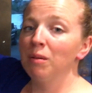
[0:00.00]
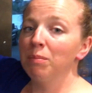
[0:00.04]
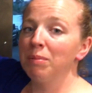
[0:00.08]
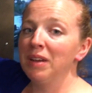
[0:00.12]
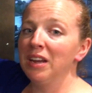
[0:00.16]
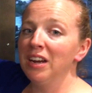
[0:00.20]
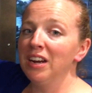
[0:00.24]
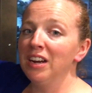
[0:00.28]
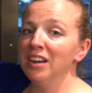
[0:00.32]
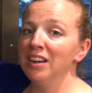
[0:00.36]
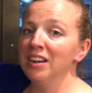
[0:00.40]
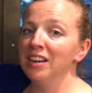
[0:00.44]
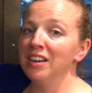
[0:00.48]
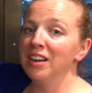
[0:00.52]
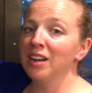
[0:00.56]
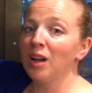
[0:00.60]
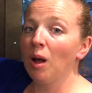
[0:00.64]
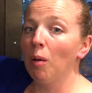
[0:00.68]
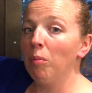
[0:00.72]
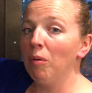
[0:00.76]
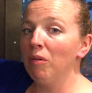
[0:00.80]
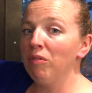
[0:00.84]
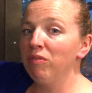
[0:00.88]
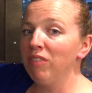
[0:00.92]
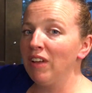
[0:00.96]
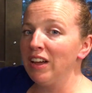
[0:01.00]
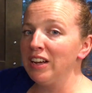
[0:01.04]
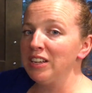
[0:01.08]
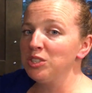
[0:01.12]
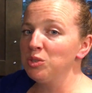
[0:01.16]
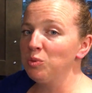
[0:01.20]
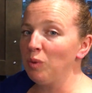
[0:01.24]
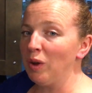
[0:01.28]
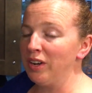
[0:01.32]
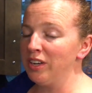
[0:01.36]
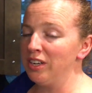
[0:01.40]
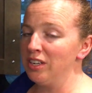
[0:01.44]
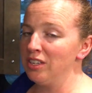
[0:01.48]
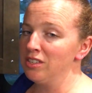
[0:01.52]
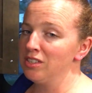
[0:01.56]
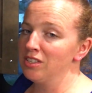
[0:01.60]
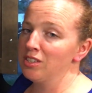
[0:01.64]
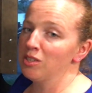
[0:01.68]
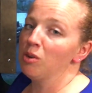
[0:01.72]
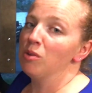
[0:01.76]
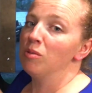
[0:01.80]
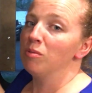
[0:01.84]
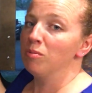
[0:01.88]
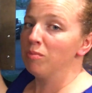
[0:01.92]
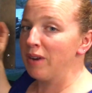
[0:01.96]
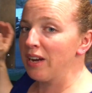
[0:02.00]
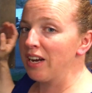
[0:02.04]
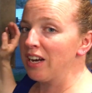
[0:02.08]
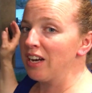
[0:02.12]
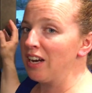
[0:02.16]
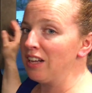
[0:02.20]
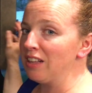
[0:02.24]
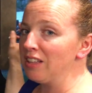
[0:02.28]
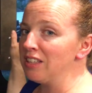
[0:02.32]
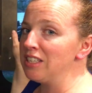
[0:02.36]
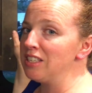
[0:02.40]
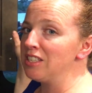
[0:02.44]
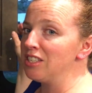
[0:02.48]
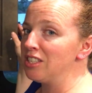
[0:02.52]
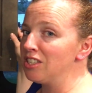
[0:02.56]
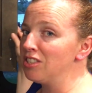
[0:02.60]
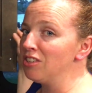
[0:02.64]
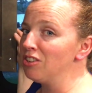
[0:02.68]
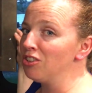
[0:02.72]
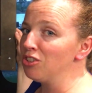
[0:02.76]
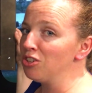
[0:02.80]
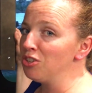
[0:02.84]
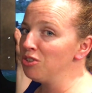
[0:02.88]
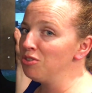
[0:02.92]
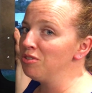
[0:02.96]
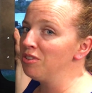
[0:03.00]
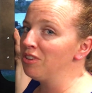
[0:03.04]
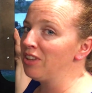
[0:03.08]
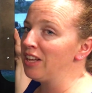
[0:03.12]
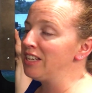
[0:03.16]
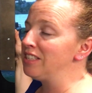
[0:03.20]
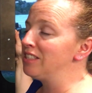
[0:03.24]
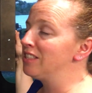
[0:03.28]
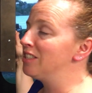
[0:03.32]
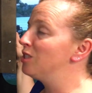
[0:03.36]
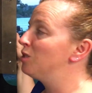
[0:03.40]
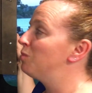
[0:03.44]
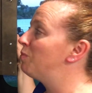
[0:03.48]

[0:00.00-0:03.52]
up here and a couple fly sweaters, so we can at least still utilize the